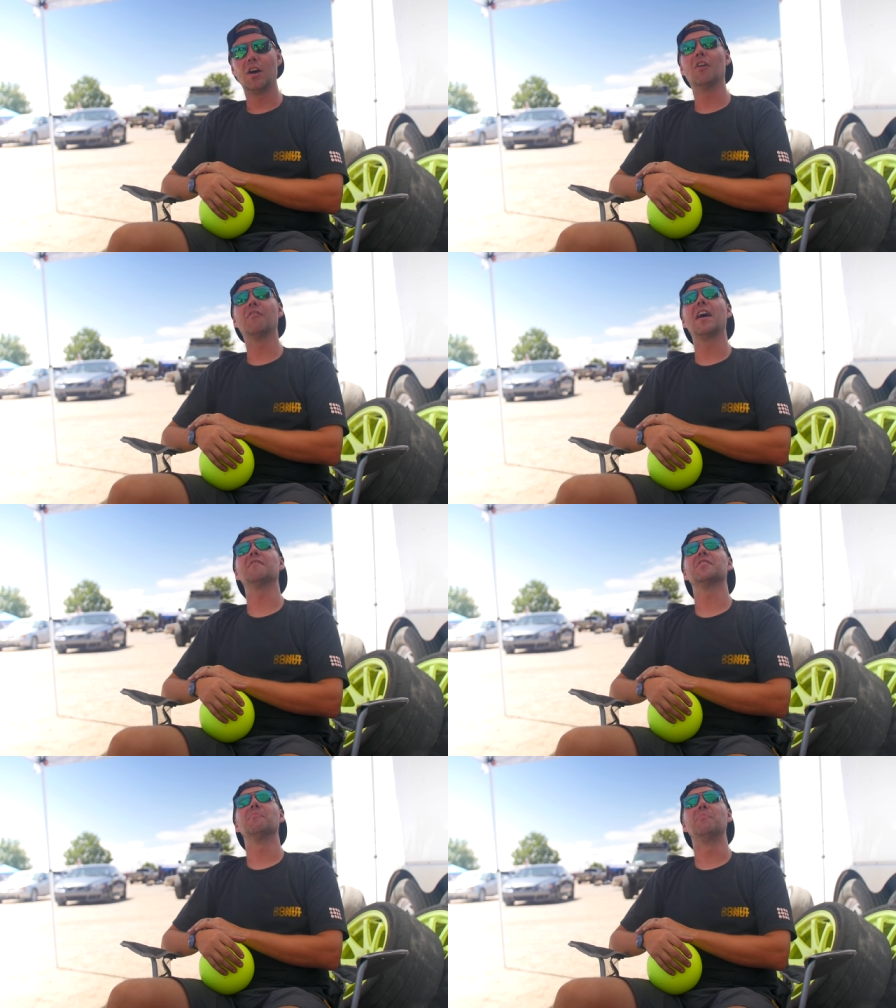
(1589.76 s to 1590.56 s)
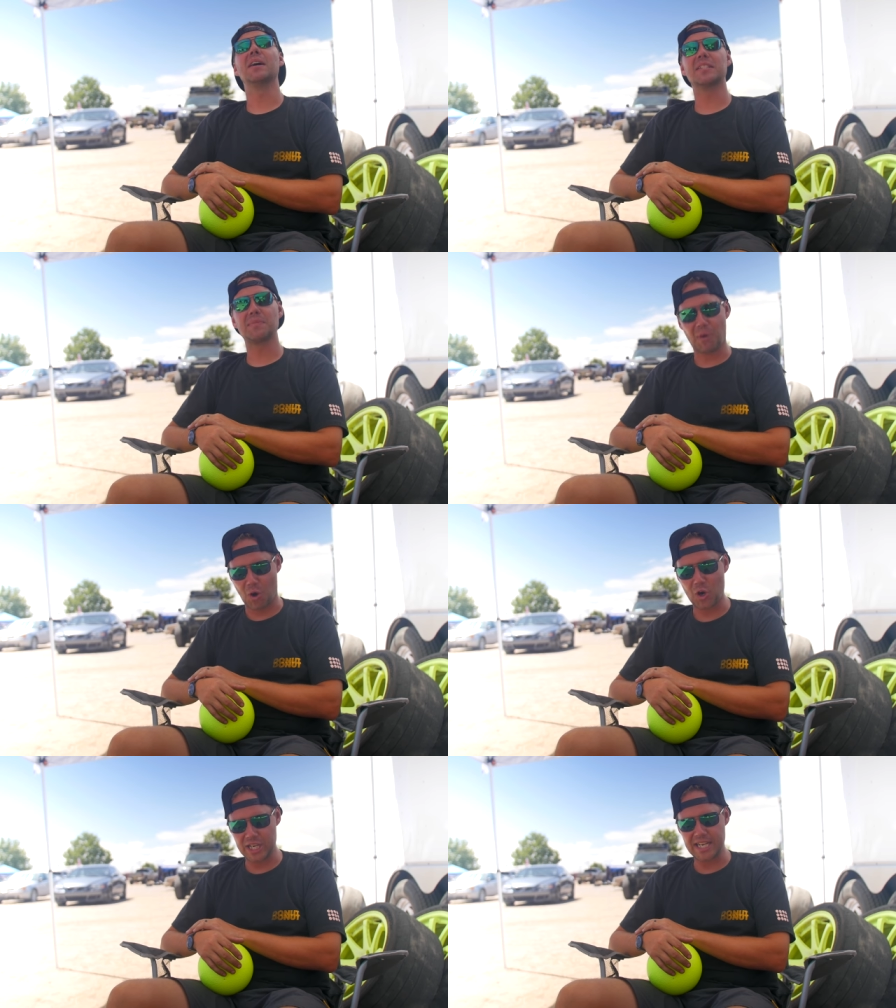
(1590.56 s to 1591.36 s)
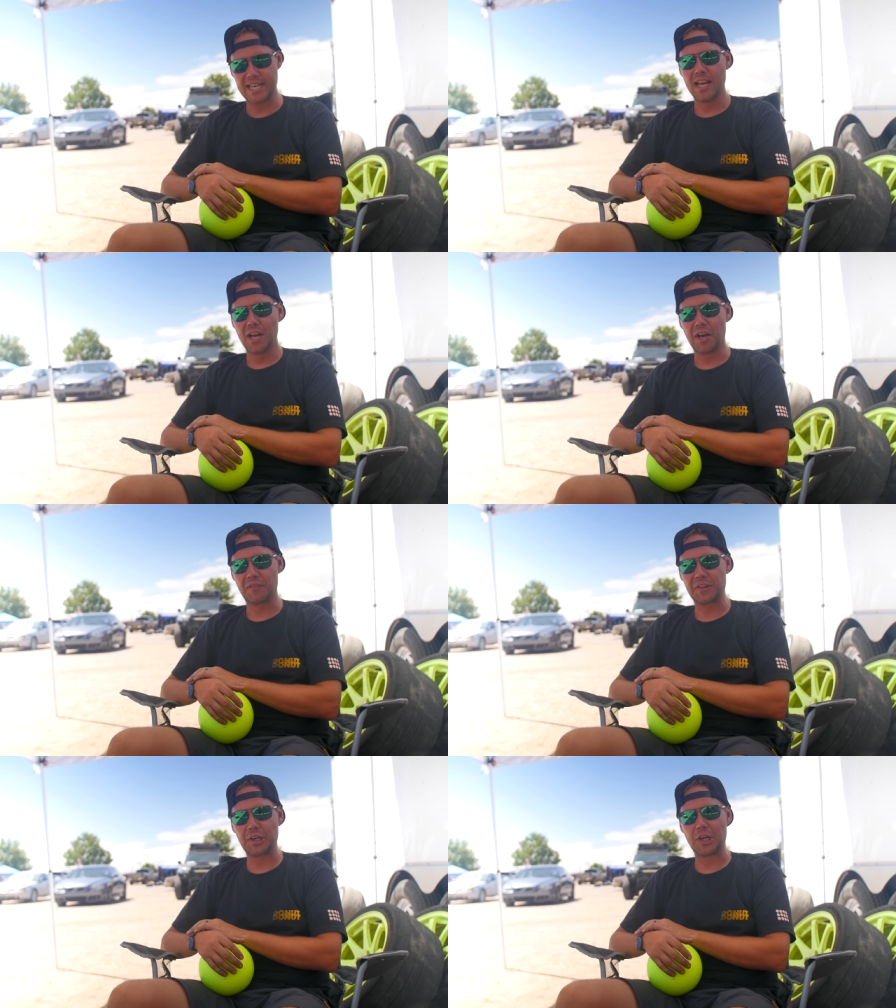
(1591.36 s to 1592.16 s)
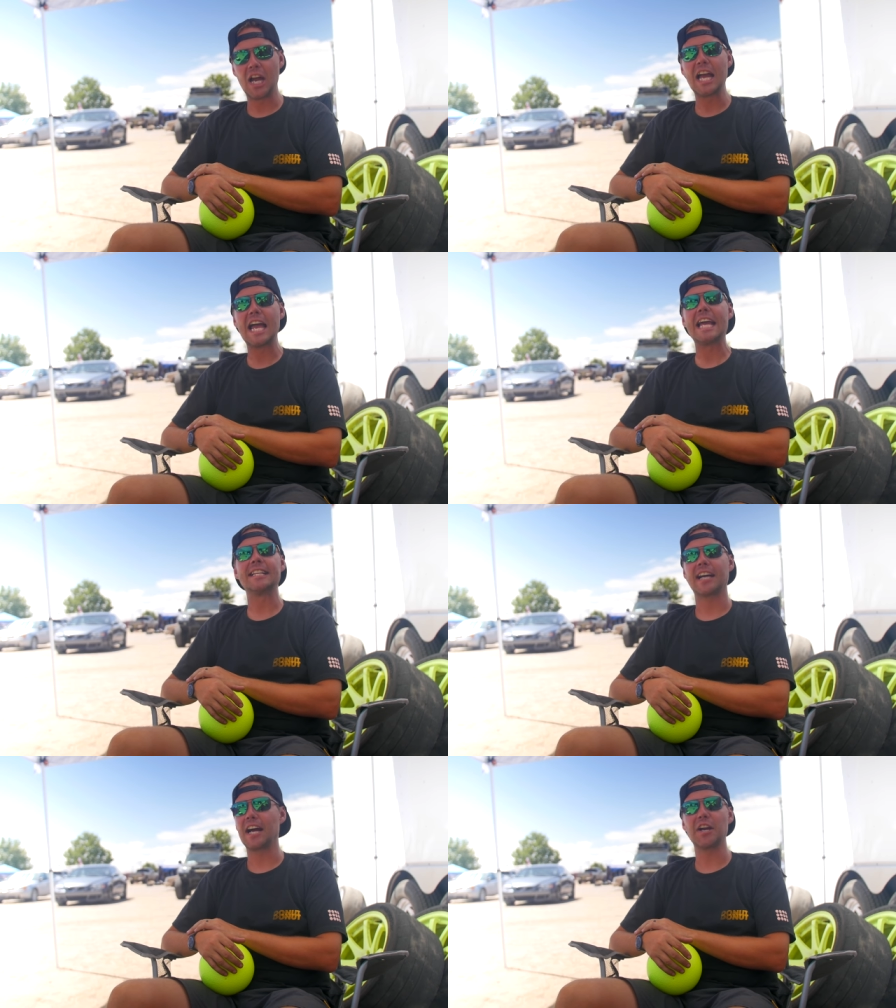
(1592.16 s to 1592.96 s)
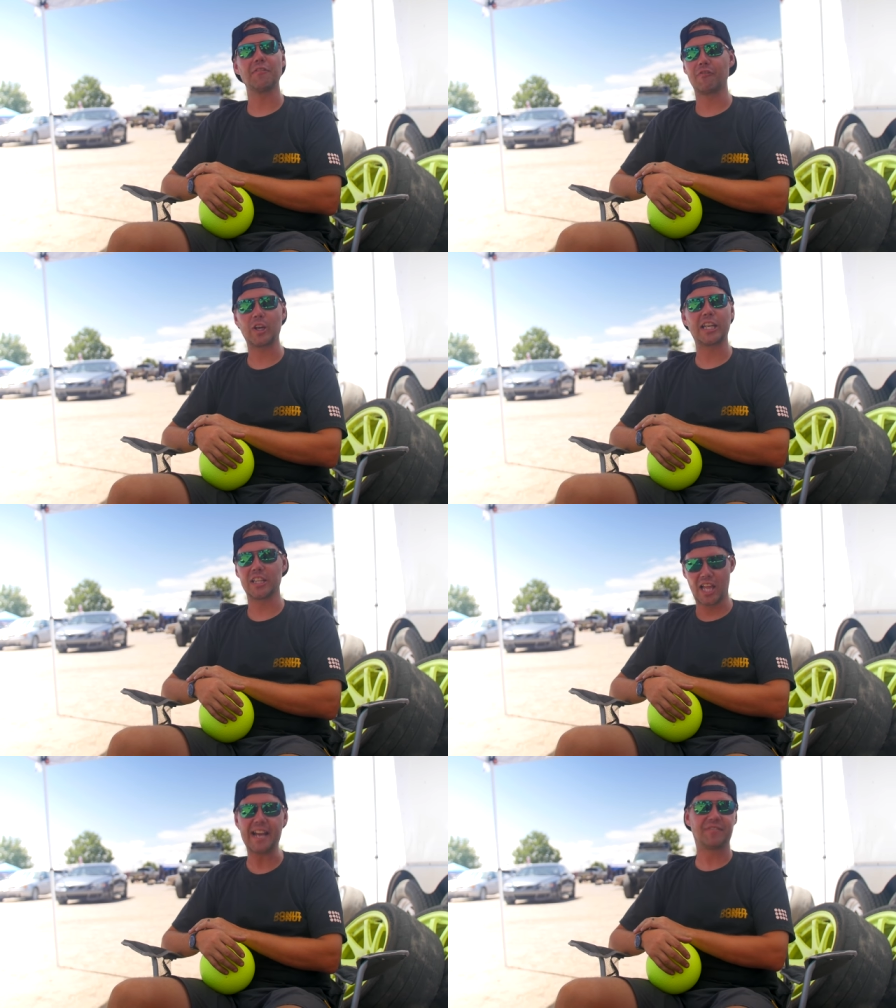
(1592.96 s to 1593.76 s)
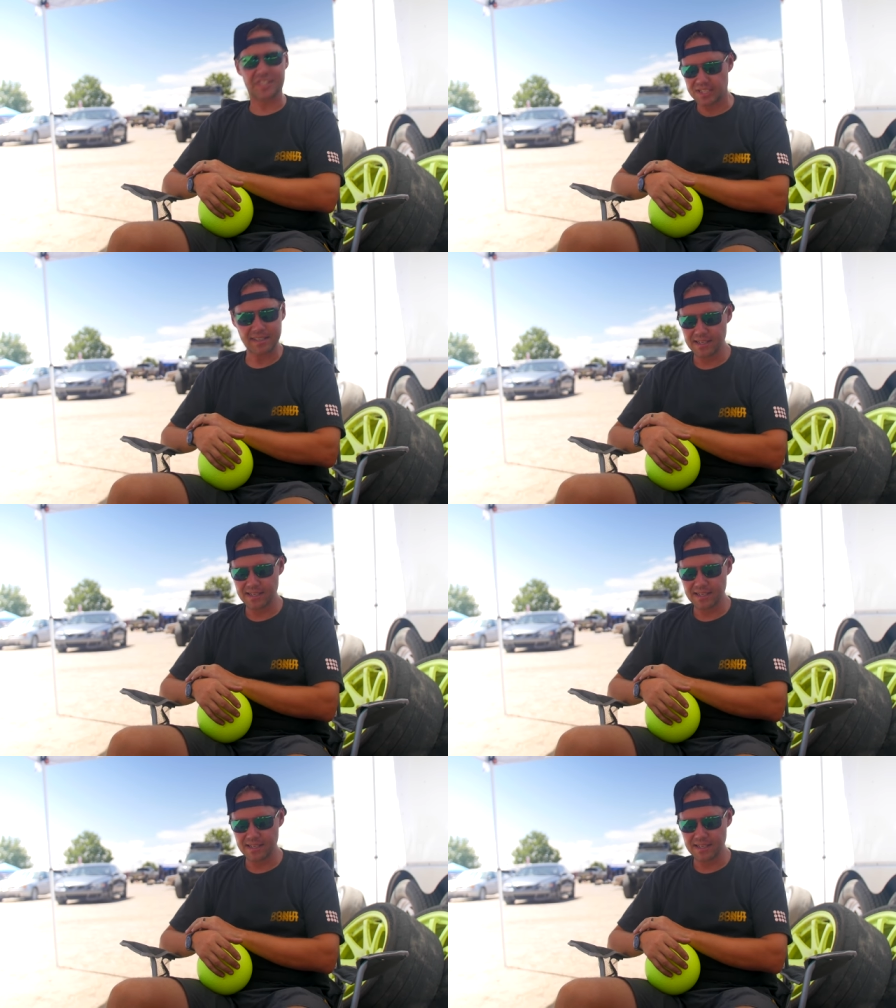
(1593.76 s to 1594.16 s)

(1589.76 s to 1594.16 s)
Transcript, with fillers: of having the best party of their entire freaking lives.